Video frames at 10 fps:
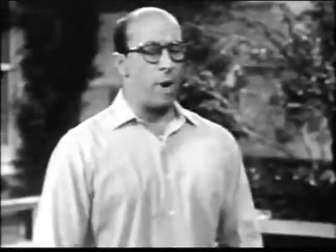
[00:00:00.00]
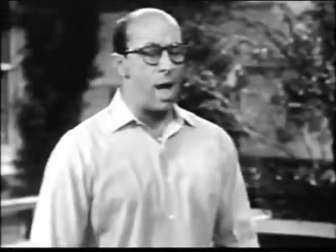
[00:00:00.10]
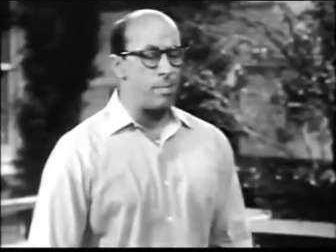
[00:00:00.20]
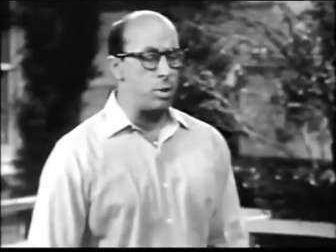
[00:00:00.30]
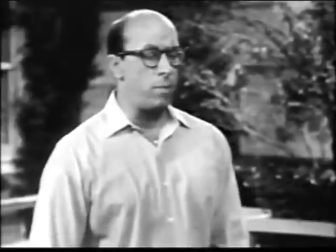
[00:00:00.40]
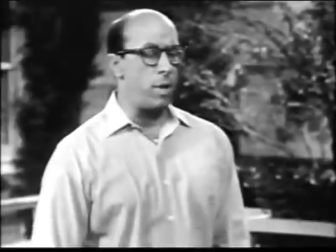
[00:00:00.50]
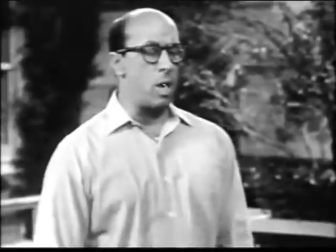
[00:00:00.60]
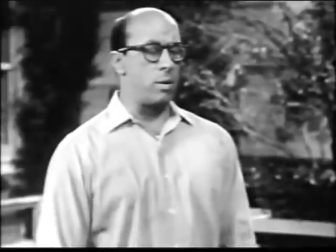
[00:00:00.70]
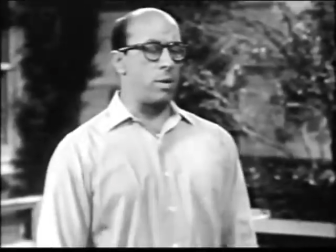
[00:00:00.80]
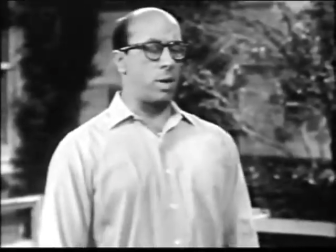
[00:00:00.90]
perhaps you've
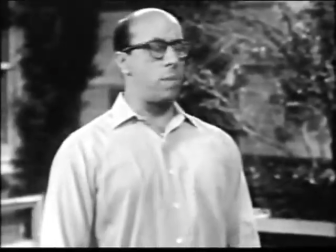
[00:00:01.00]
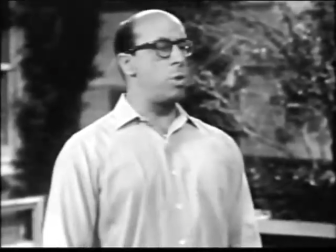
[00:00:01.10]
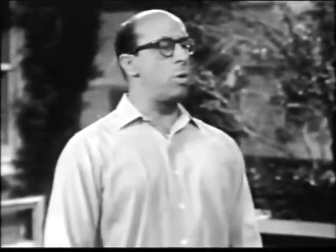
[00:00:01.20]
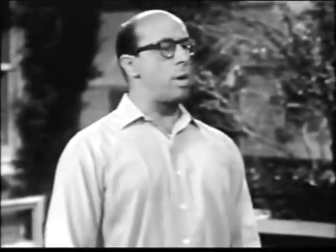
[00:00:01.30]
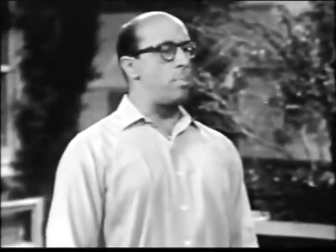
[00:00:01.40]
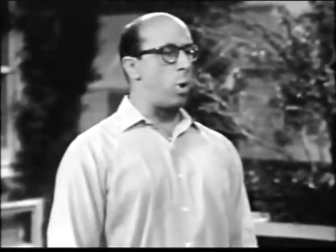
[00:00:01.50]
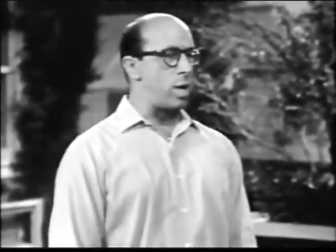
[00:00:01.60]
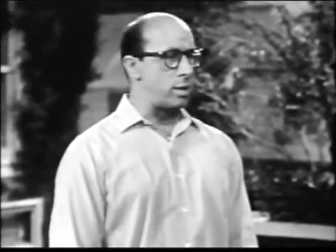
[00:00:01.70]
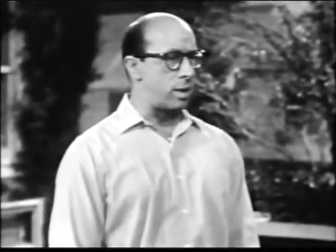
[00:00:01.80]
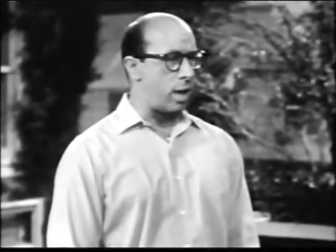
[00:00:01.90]
heard that the Community
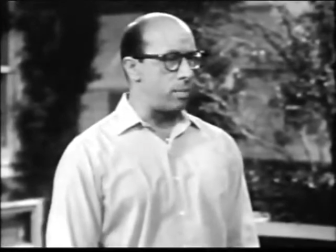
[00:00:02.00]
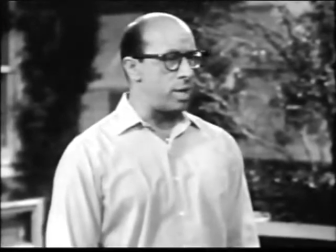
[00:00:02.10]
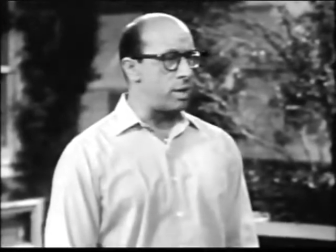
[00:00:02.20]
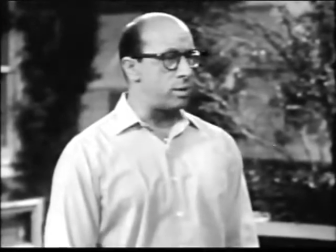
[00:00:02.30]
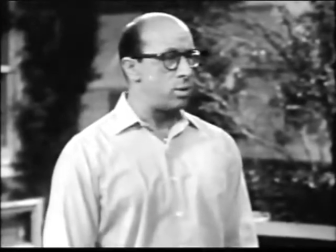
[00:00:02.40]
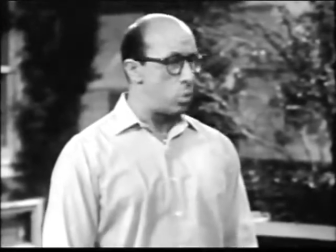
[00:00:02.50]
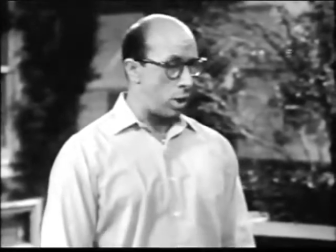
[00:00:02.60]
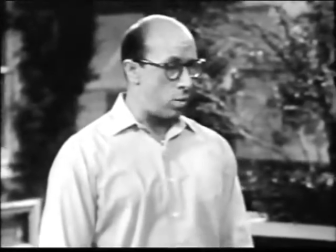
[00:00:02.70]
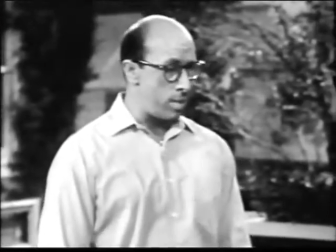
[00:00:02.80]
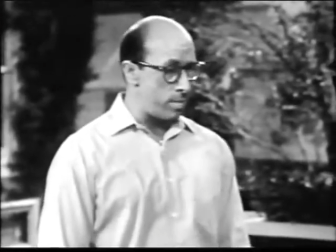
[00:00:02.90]
Boys Club needs
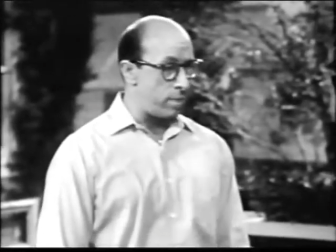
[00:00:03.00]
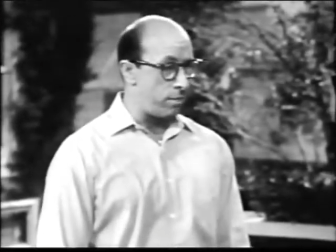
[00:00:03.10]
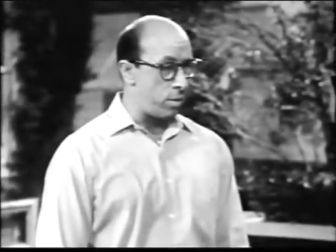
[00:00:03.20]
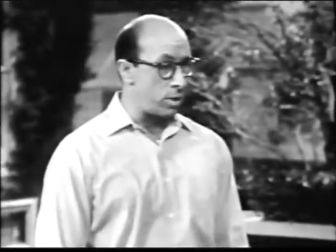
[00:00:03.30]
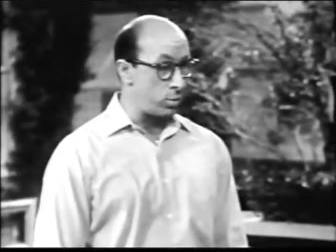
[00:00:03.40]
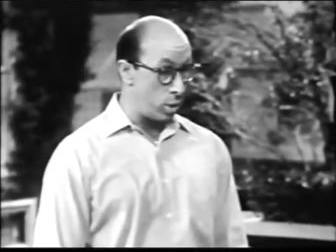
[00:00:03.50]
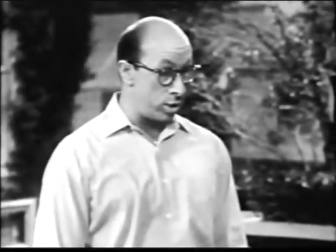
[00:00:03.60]
new equipment for its